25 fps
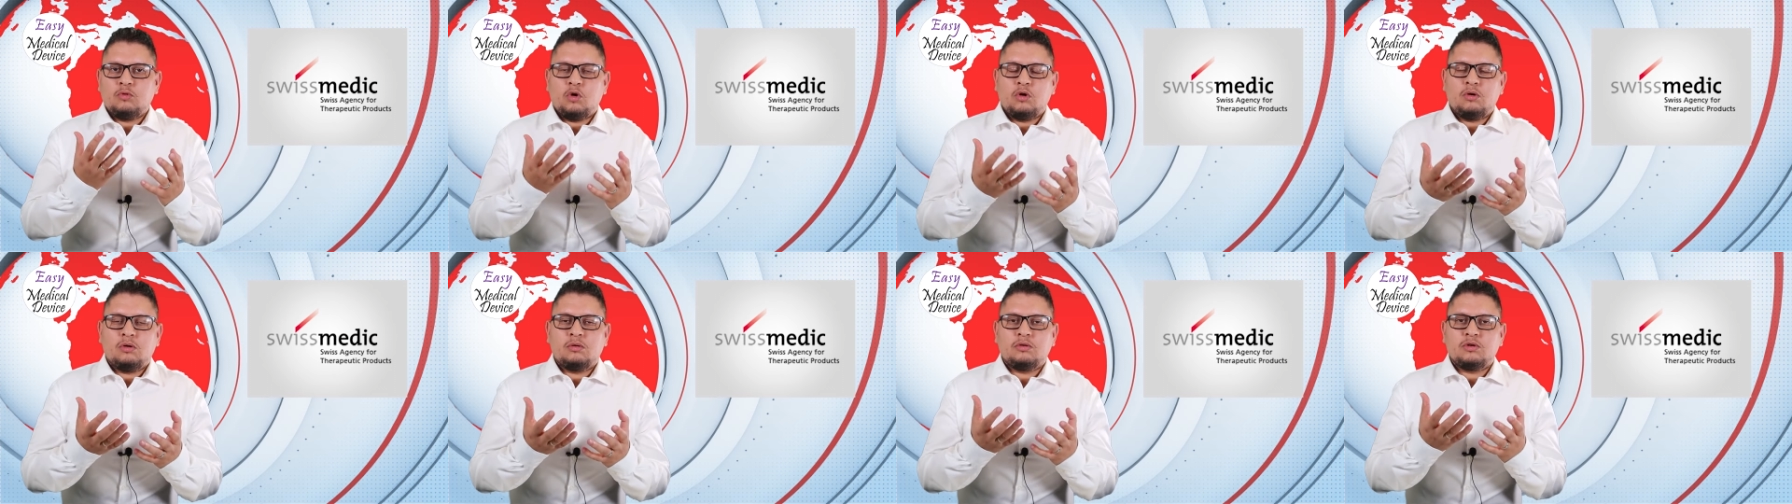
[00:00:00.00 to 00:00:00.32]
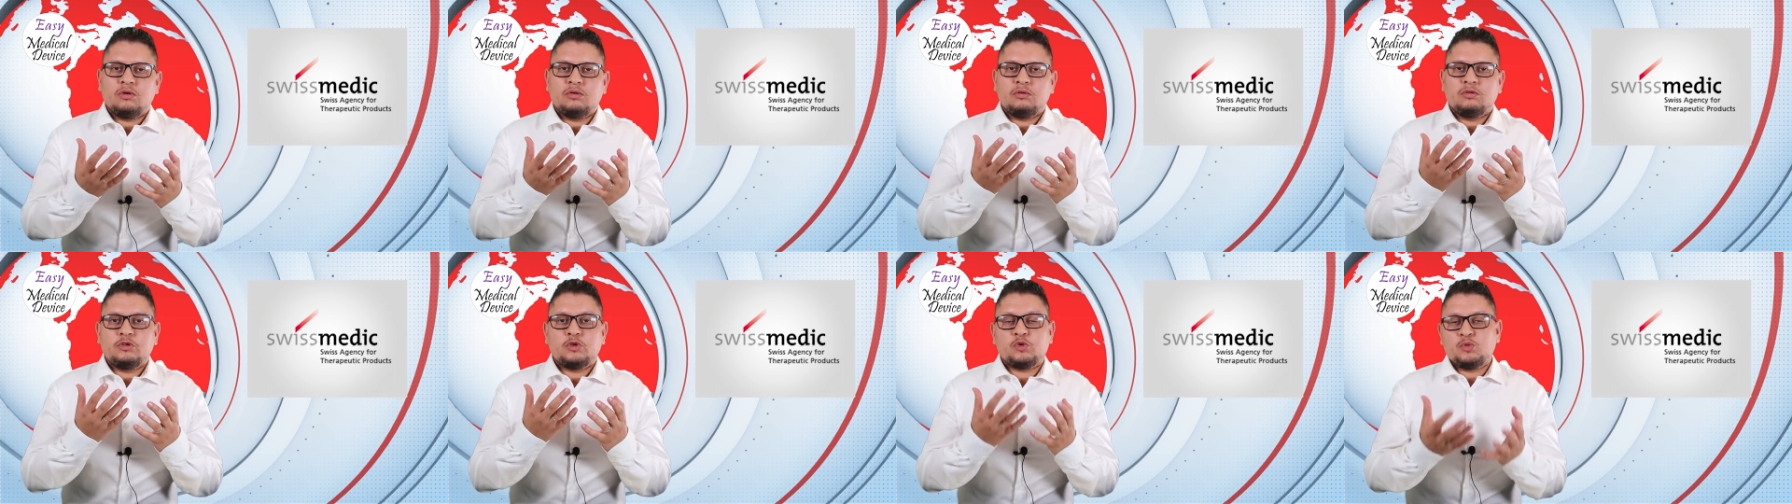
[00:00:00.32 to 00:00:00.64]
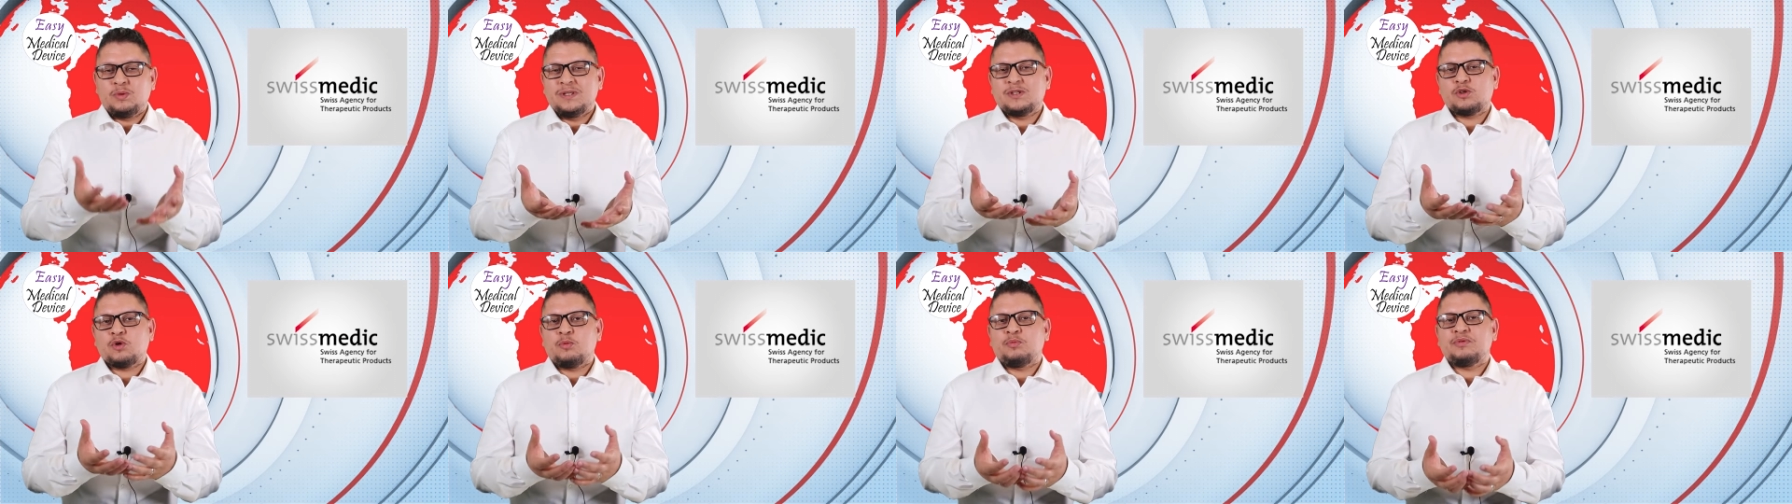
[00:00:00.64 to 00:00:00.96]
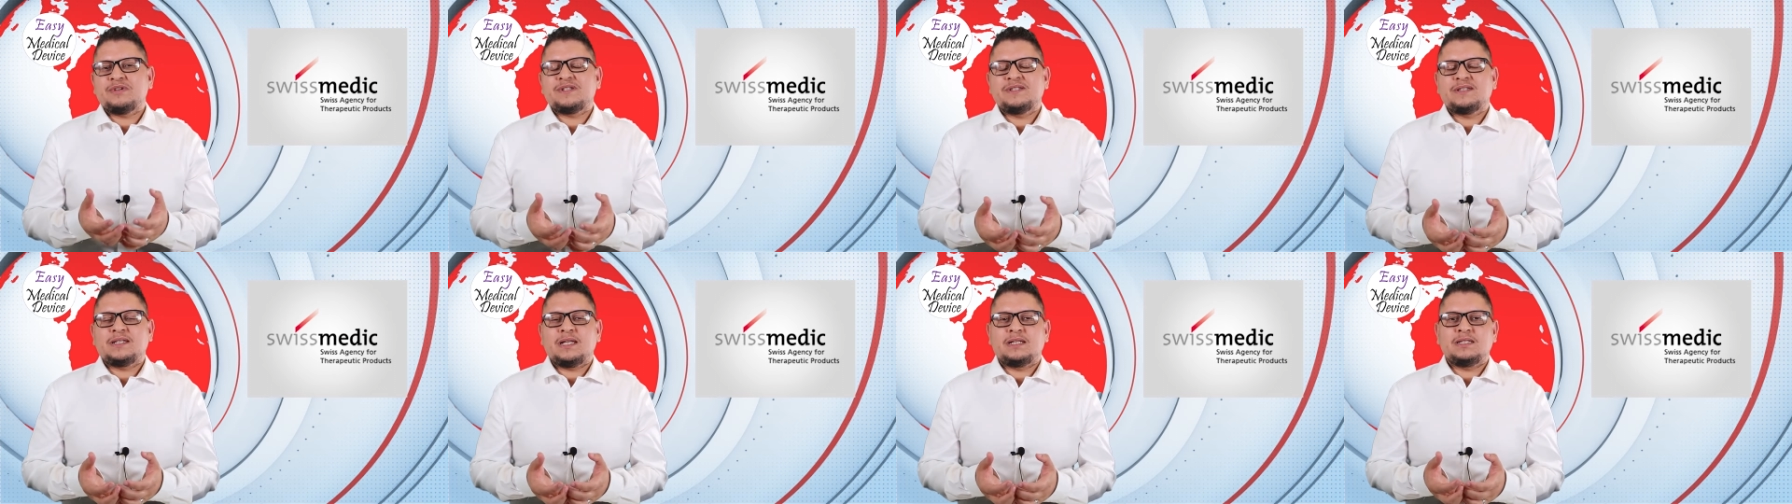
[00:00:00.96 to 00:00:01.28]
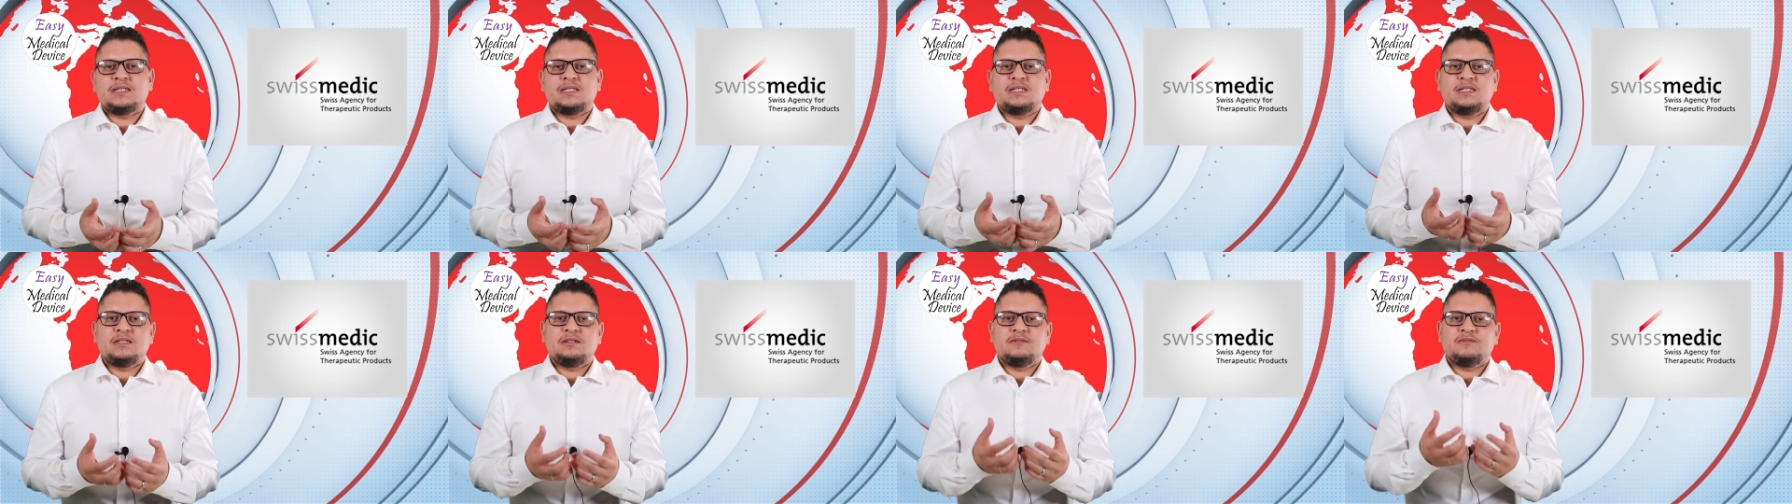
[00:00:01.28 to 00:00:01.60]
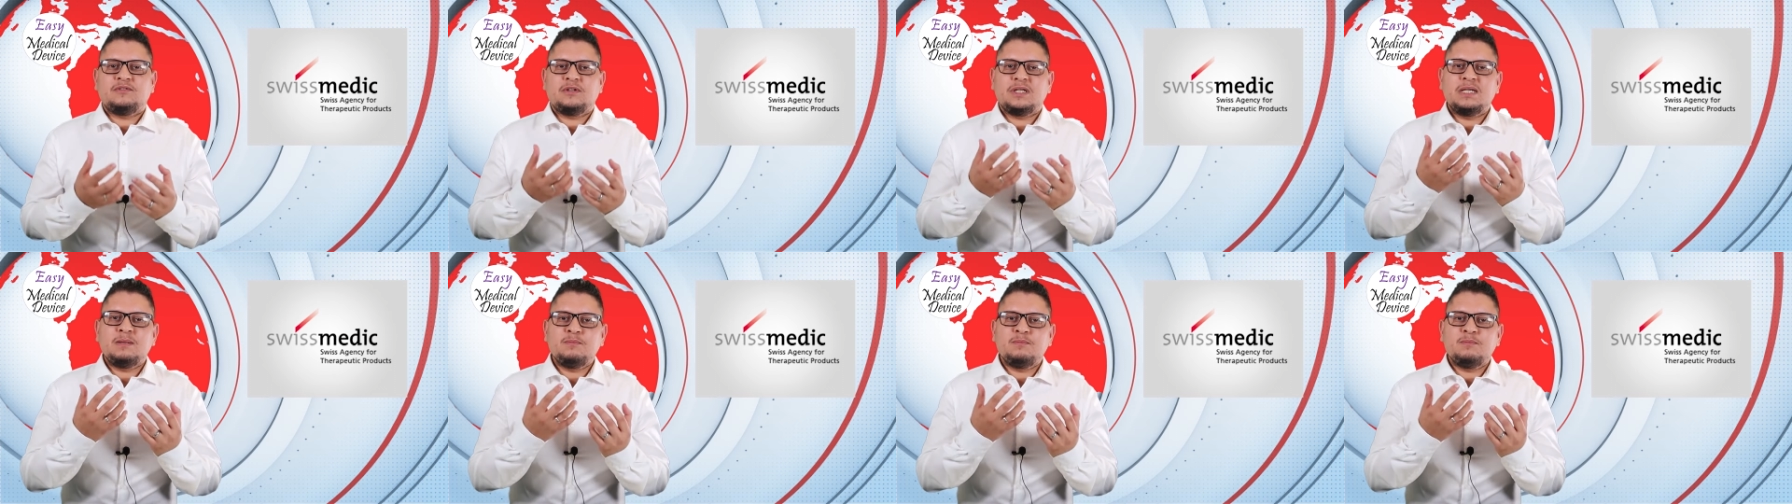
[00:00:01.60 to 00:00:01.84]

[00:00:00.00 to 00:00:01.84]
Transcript: uh, Swiss representative,